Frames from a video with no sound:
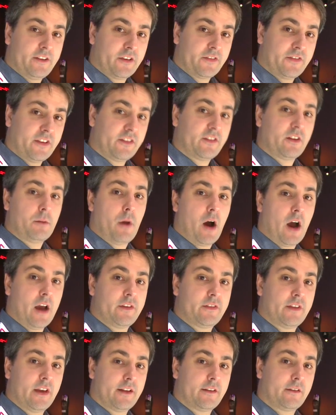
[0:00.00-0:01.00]
to
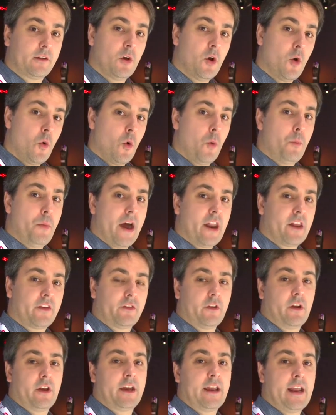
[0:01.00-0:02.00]
systemize it, well,
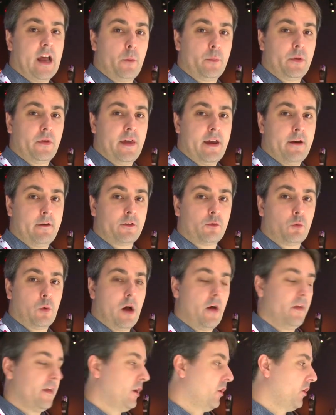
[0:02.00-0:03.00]
Panasonic can help you there as
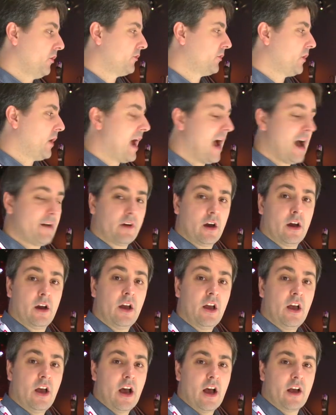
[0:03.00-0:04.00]
well. They also have
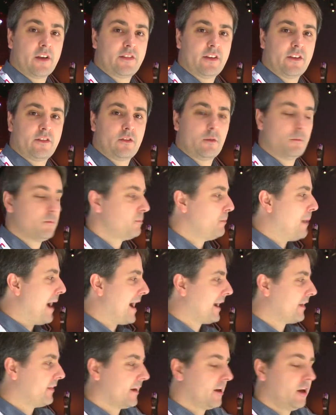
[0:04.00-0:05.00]
a system
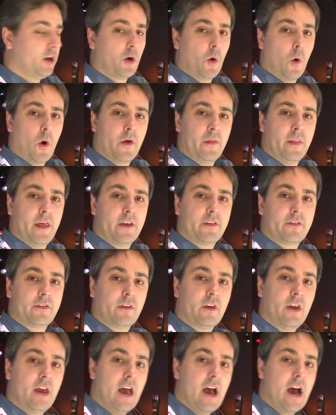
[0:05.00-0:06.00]
back that can go on
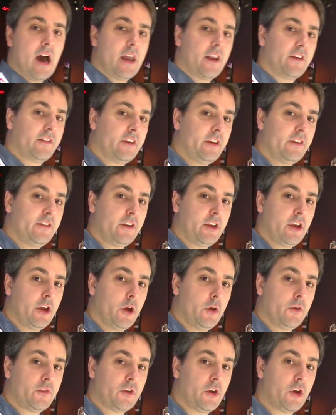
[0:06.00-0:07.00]
this, and a
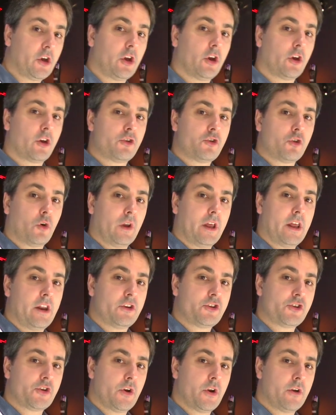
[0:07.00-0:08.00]
CCU, so you can control it in
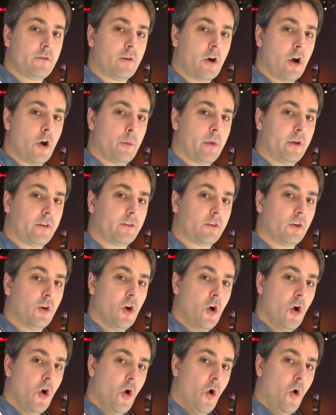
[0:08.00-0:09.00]
a studio environment.
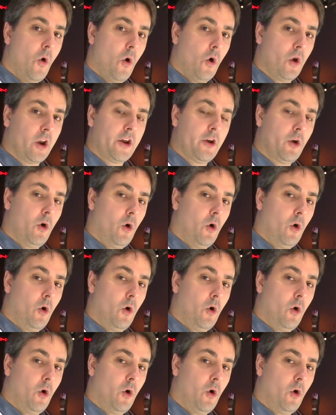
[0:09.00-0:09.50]
All in